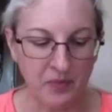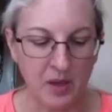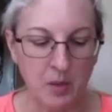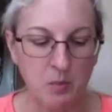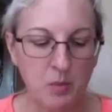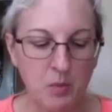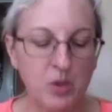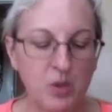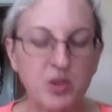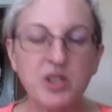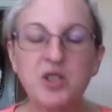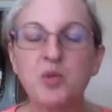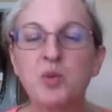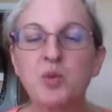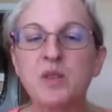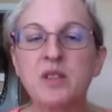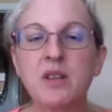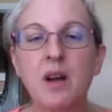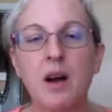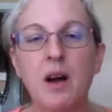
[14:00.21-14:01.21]
Moses
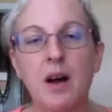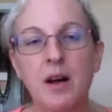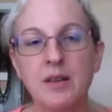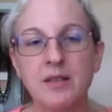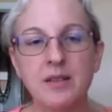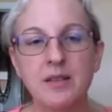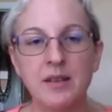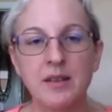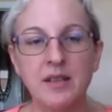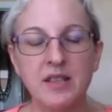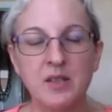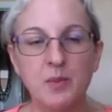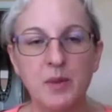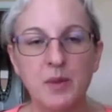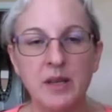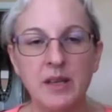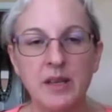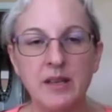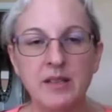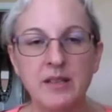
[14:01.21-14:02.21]
was constantly
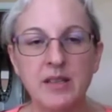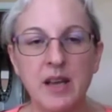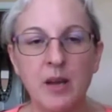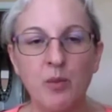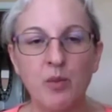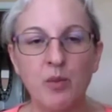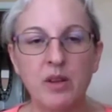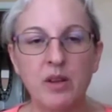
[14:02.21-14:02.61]
spending time with